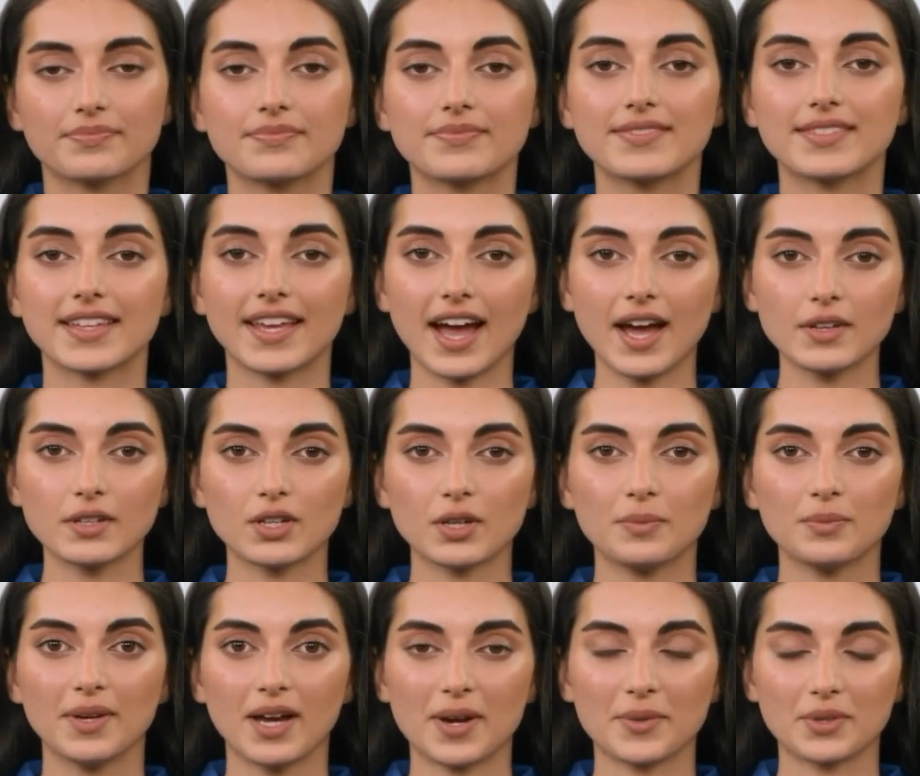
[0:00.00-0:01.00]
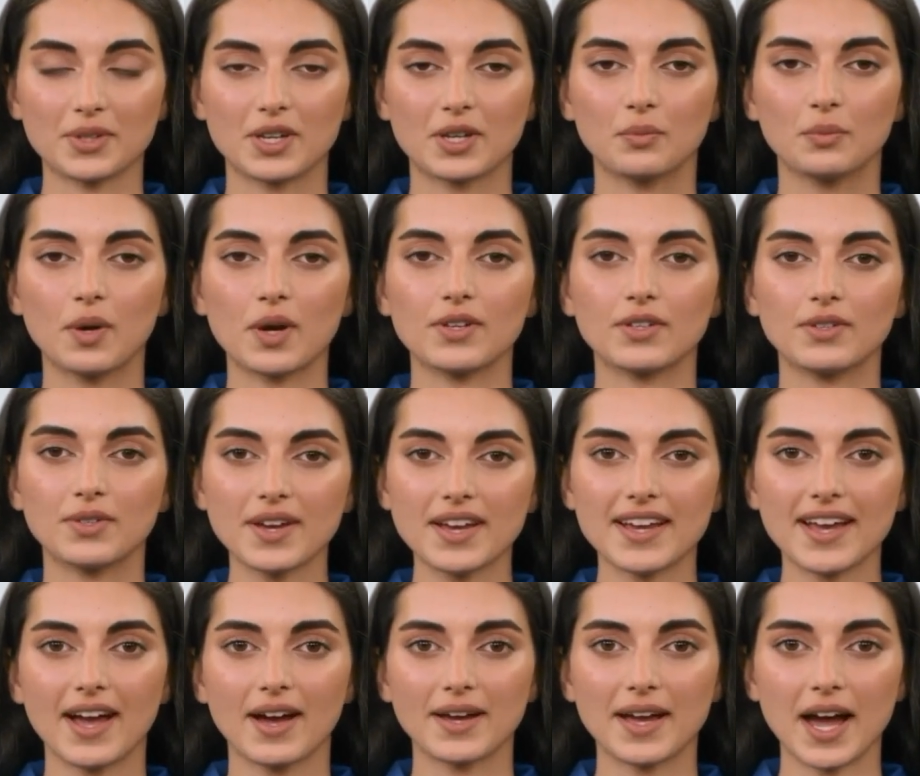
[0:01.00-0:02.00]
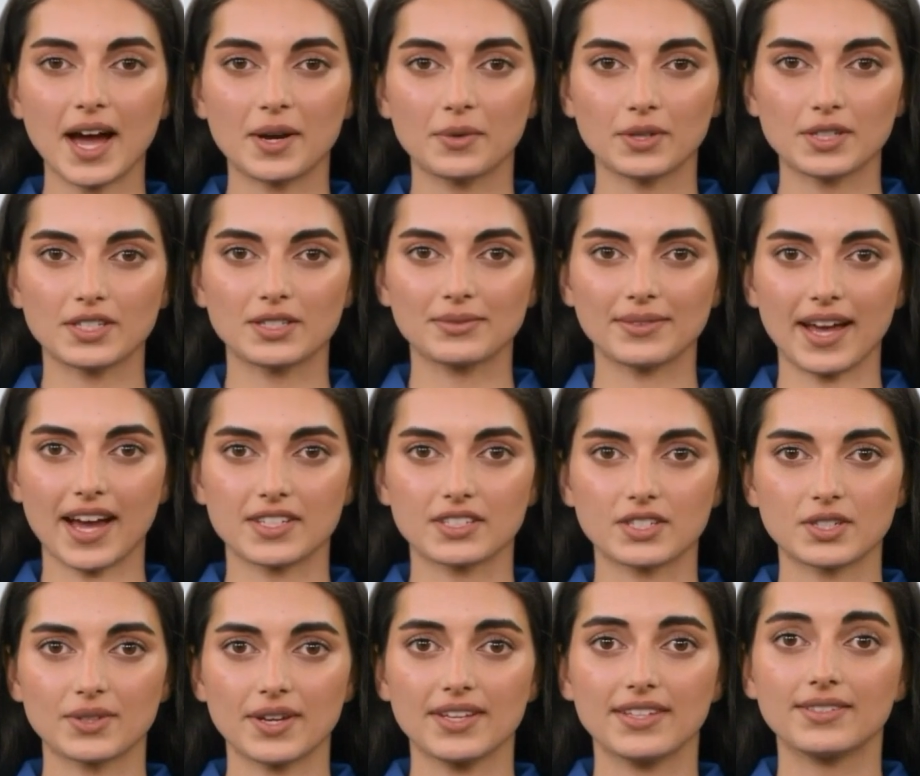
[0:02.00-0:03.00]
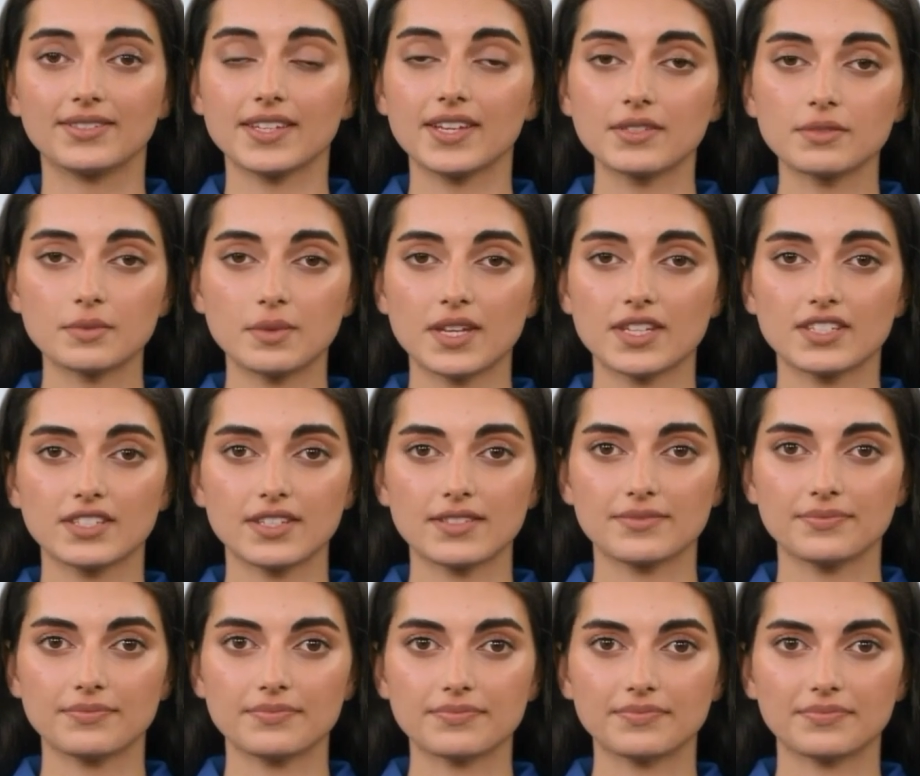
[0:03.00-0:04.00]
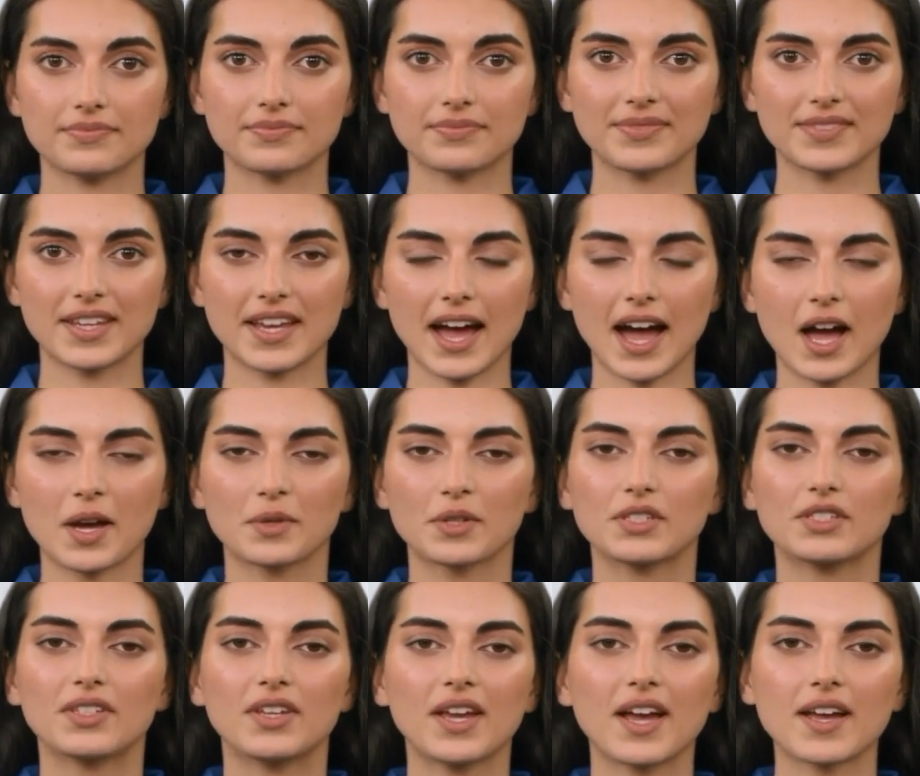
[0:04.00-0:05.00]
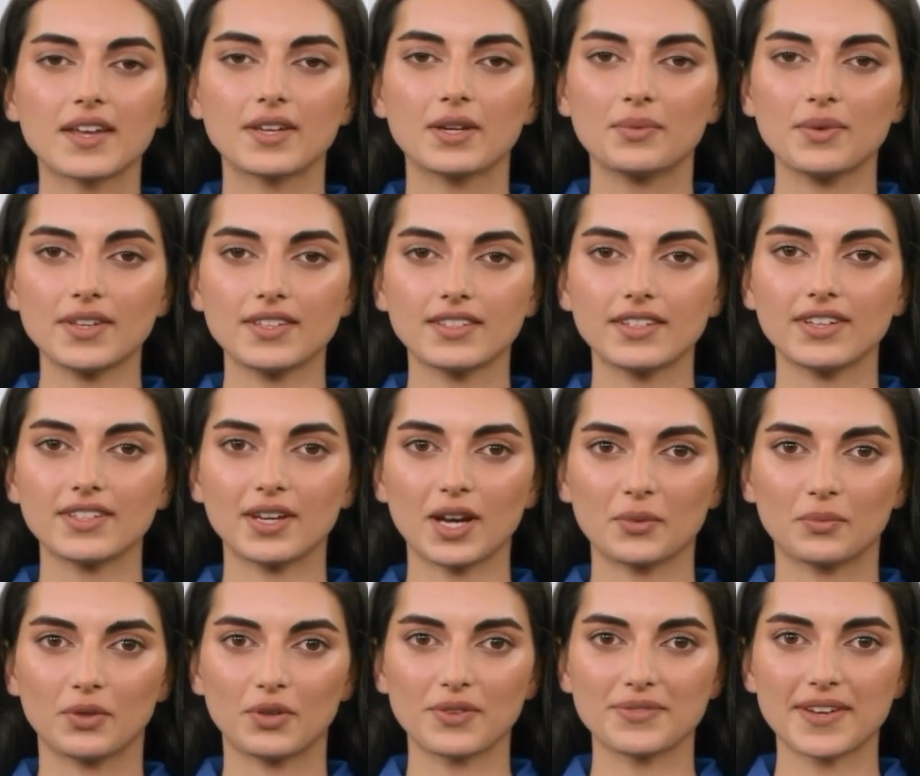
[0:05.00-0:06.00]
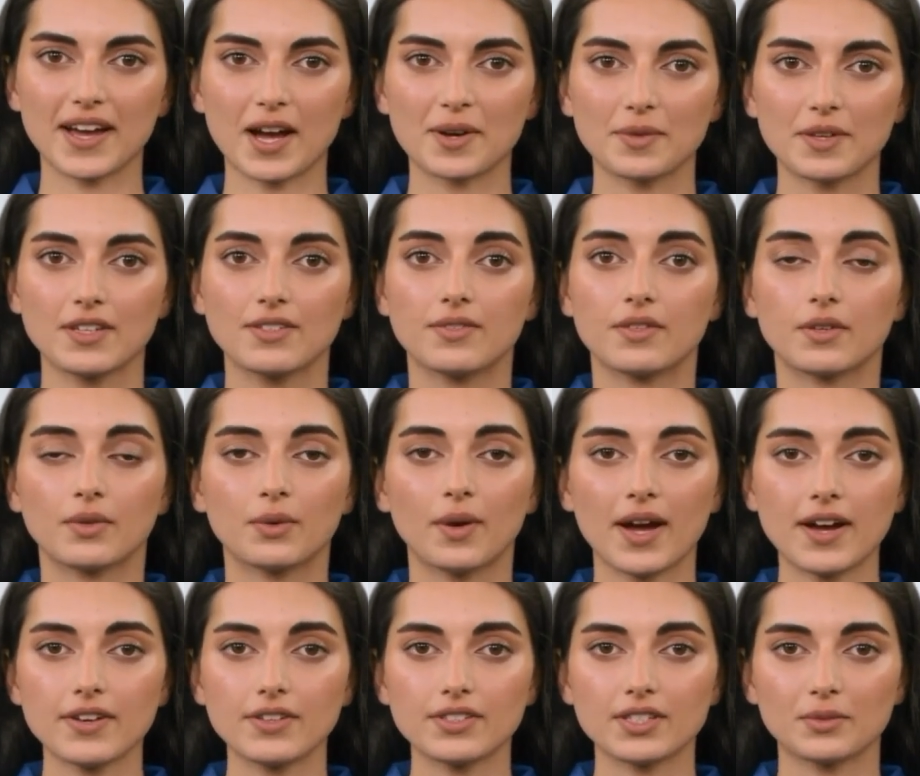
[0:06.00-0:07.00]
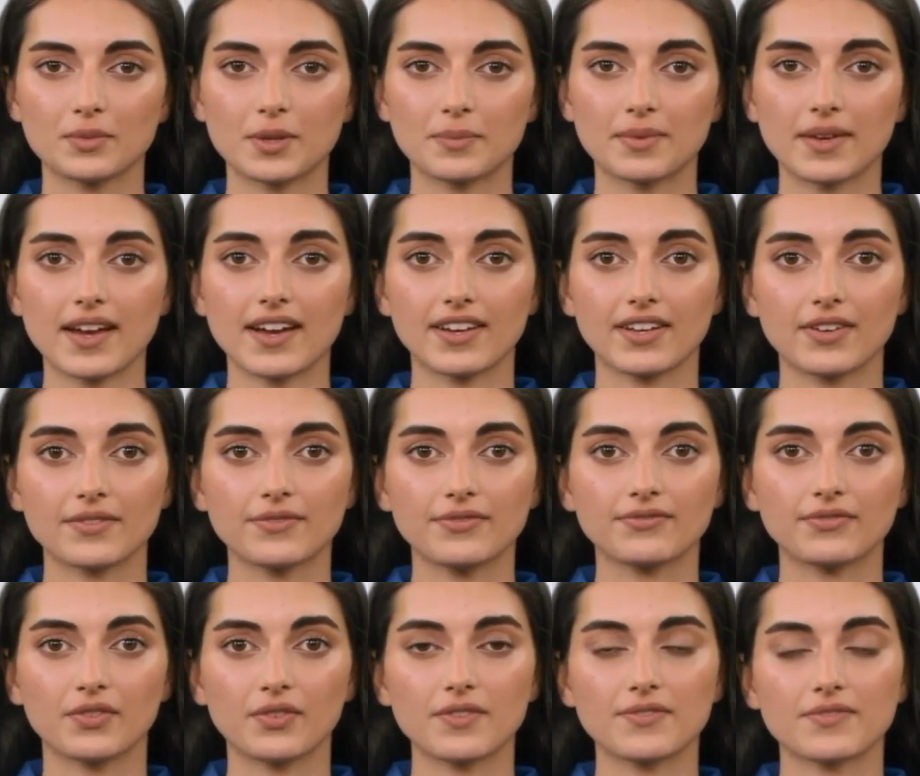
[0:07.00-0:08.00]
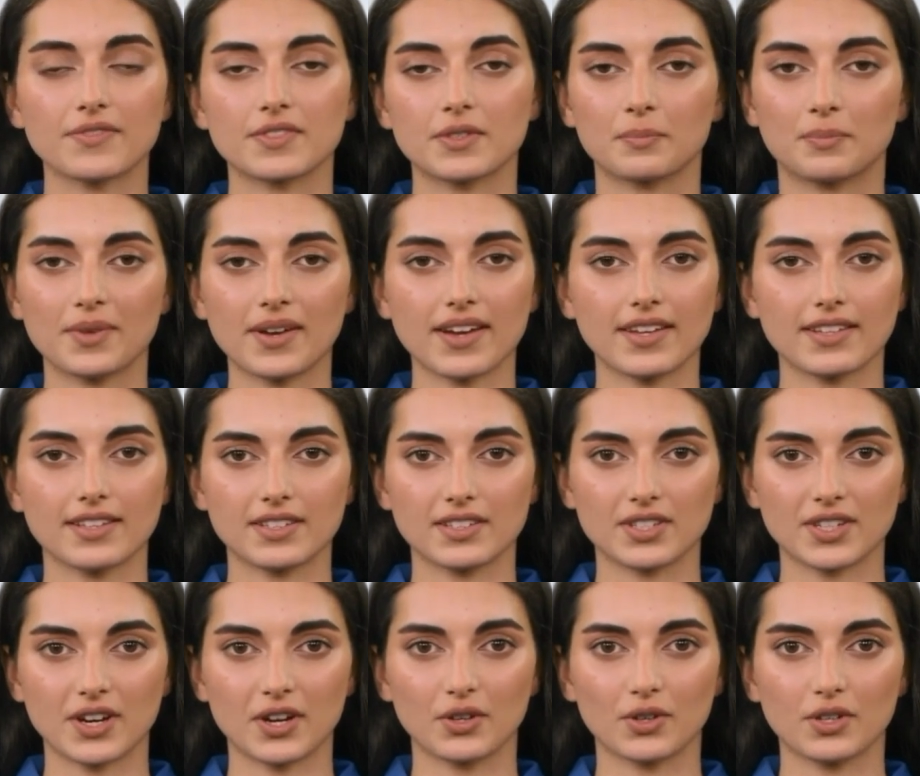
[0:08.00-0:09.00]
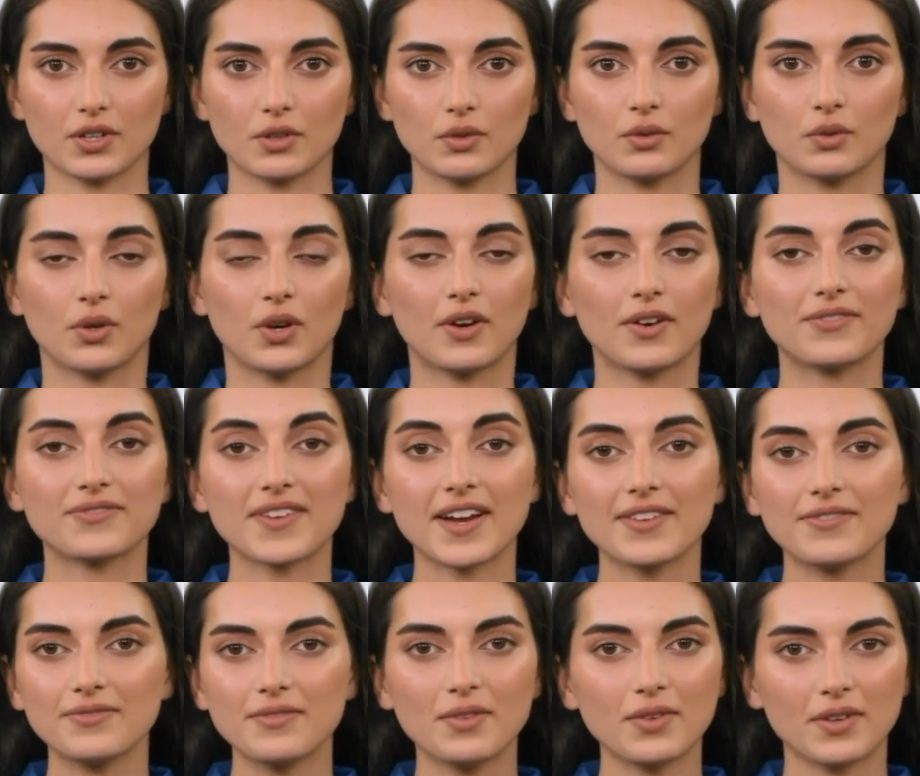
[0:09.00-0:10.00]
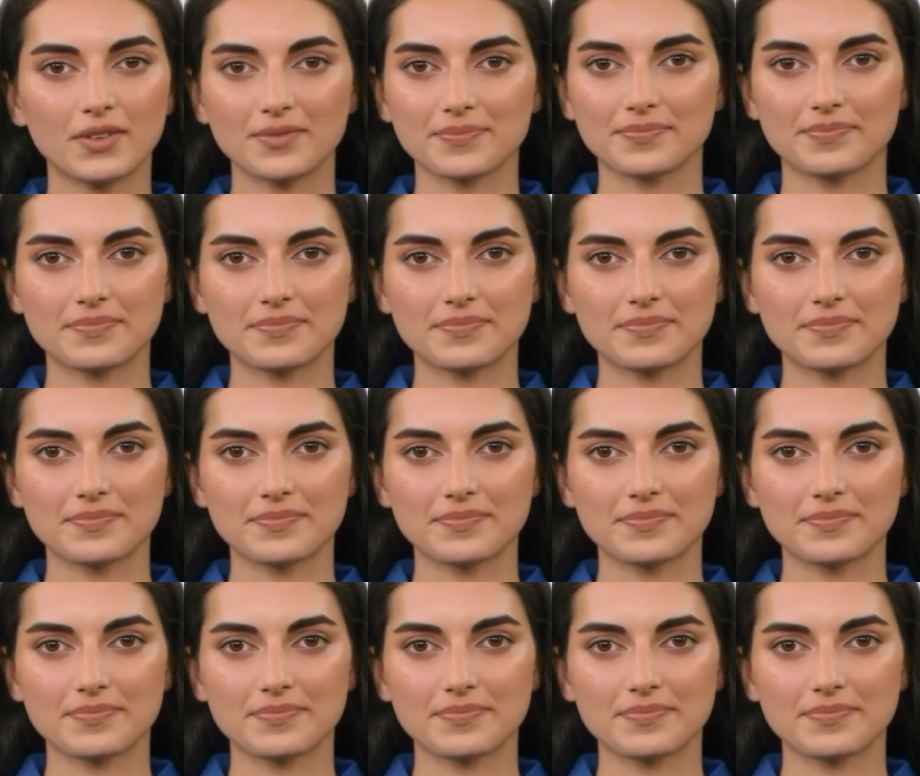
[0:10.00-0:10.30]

Now you're probably wondering how hours factor into the equation. The hours column is the number of hours required to be paid in full for the beans tier you qualify for.